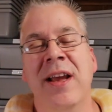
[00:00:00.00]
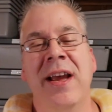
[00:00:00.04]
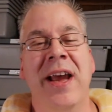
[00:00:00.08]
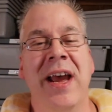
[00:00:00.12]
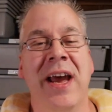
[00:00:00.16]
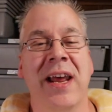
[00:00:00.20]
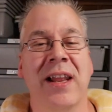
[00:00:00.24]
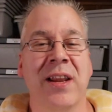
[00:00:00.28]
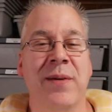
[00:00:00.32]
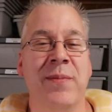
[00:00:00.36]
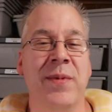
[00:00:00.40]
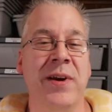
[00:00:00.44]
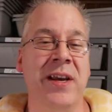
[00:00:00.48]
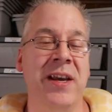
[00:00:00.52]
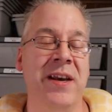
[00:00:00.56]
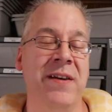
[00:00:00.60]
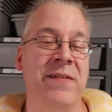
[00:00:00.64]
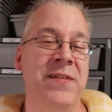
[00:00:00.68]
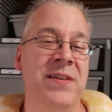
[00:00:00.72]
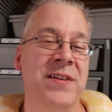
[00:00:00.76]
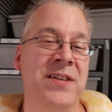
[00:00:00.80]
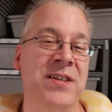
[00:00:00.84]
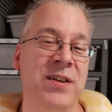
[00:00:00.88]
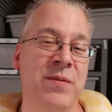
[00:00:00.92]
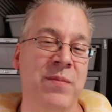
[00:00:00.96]
And let me
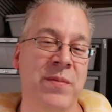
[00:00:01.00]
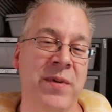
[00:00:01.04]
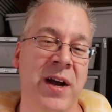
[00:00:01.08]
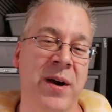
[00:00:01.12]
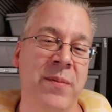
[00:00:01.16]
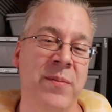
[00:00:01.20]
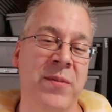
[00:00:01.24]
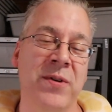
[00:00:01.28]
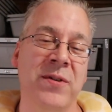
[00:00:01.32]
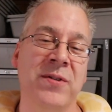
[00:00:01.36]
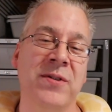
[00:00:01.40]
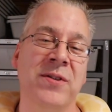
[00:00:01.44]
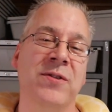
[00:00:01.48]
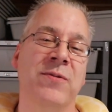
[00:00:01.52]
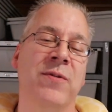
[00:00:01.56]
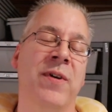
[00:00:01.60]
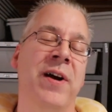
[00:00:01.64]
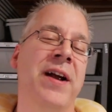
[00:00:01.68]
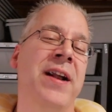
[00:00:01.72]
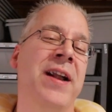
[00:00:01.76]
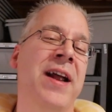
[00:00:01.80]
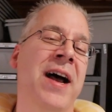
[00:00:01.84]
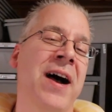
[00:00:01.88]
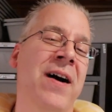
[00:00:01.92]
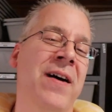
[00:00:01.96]
give you some numbers.
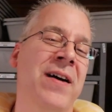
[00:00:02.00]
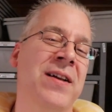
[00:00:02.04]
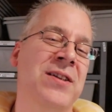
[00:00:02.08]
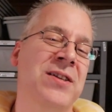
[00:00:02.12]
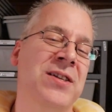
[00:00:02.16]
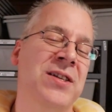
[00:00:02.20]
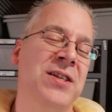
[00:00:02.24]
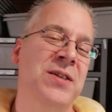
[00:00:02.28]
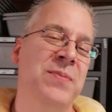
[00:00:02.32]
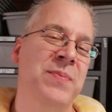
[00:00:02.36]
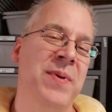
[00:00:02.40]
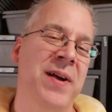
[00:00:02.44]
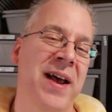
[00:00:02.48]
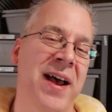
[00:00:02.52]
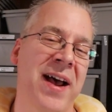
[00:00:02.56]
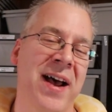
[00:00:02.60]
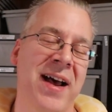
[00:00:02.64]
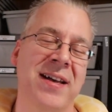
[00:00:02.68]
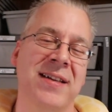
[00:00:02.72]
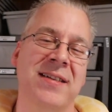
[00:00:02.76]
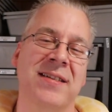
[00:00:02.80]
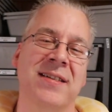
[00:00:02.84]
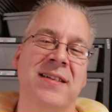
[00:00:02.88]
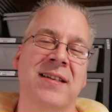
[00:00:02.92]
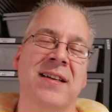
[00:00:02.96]
Right now, I just
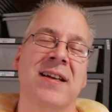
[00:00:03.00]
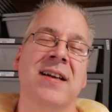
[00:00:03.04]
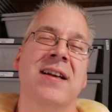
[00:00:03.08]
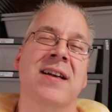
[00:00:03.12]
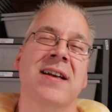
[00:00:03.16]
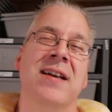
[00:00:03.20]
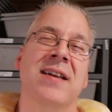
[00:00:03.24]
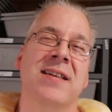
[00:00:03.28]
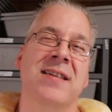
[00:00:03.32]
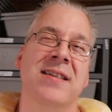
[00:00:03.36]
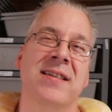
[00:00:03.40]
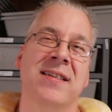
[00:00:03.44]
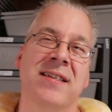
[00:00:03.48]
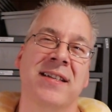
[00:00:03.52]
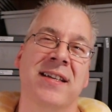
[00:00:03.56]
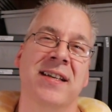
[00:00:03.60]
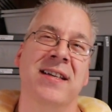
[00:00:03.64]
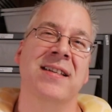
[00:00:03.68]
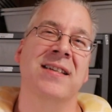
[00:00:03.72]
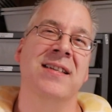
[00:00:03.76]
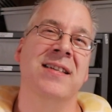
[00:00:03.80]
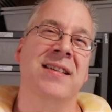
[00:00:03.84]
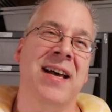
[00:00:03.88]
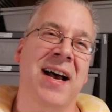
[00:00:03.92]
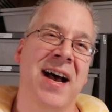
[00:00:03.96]
passed
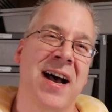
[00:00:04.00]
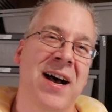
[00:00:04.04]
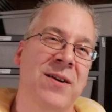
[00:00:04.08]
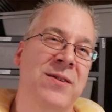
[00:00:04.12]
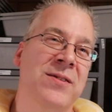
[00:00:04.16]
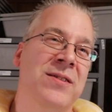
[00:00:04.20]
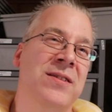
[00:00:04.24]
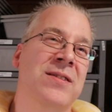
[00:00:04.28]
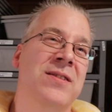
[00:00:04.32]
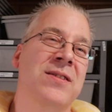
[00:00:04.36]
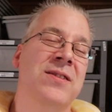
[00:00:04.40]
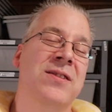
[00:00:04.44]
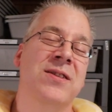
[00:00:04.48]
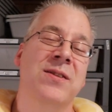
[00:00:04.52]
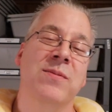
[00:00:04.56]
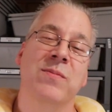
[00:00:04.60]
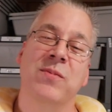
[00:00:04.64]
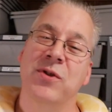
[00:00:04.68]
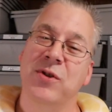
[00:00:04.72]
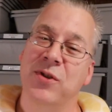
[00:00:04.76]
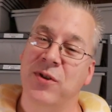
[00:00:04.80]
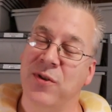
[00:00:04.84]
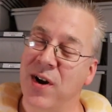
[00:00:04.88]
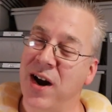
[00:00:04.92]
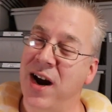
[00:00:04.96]
6,000
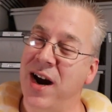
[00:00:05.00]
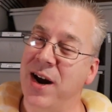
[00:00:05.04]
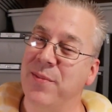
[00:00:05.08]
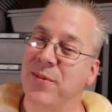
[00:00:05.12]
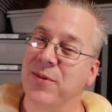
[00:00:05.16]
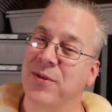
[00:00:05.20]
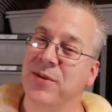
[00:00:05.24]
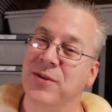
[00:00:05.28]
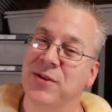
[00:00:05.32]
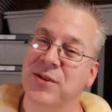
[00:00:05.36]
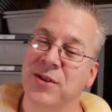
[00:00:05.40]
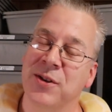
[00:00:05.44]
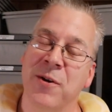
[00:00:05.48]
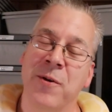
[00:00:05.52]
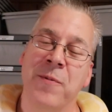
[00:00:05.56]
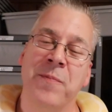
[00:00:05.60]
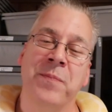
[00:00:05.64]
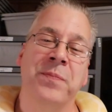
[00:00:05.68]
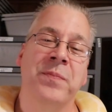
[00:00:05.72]
subscribers